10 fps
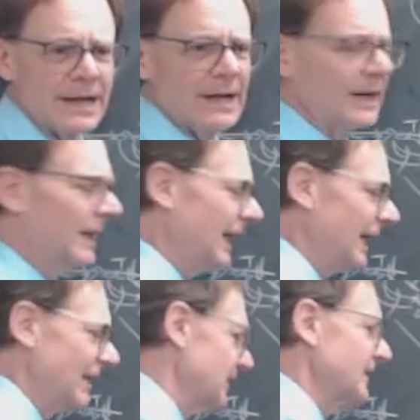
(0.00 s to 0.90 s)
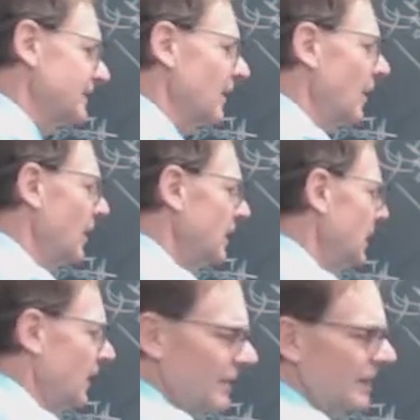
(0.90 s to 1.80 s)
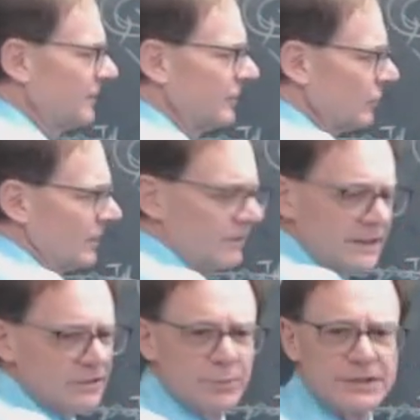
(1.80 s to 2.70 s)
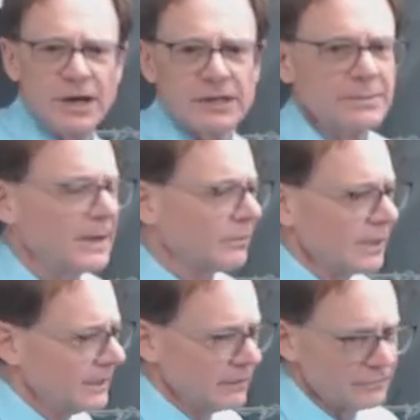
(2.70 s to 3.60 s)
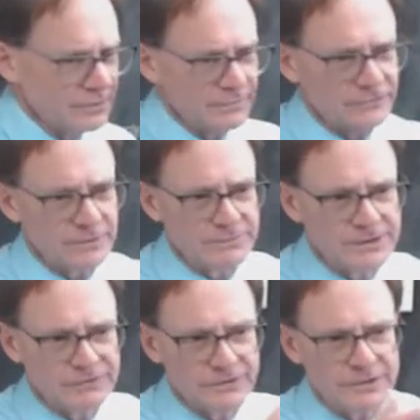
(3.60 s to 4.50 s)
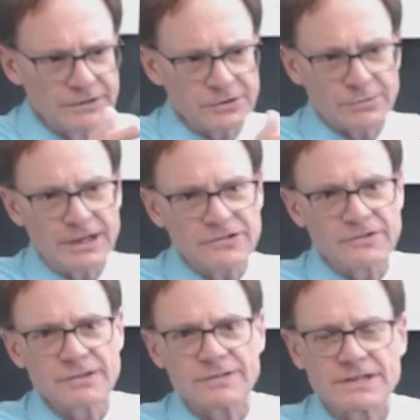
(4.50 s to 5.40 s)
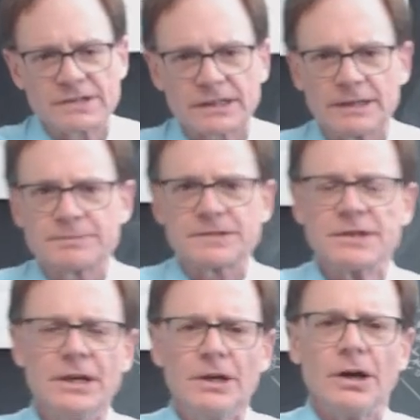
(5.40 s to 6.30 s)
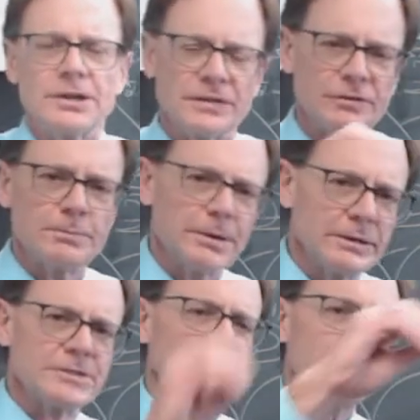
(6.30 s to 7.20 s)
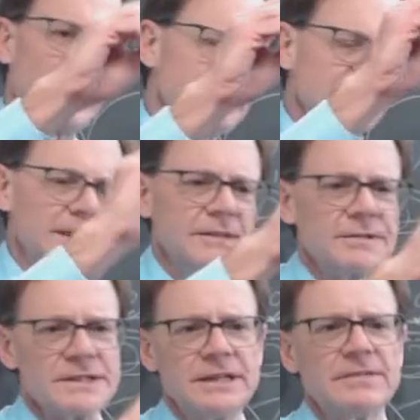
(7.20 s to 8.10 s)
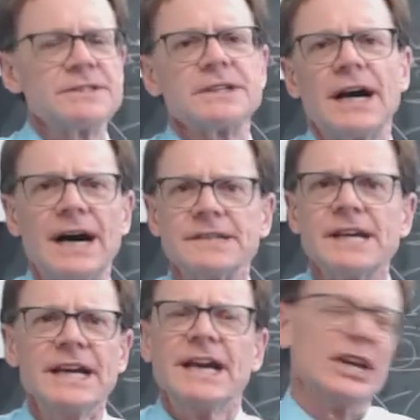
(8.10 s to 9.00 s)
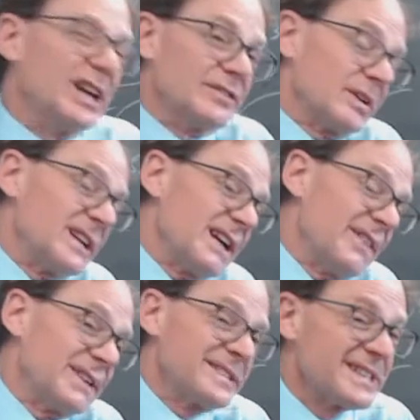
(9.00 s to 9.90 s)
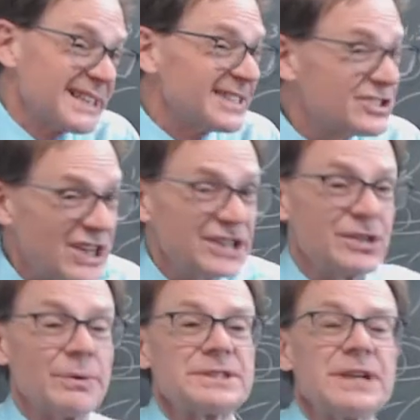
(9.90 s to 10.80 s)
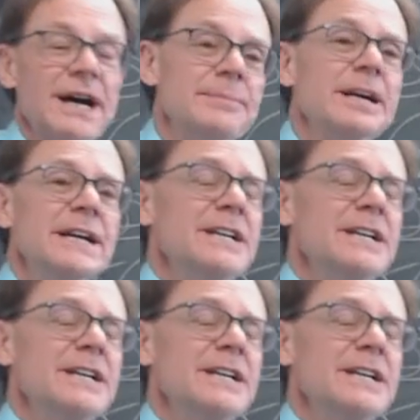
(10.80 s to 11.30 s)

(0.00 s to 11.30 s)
Uh, evidence at all of eccentricity as we talked about right here from, from different durations of these eclipses or different periods from odds to evens and evens to odds. And is there any evidence that that's changing with time?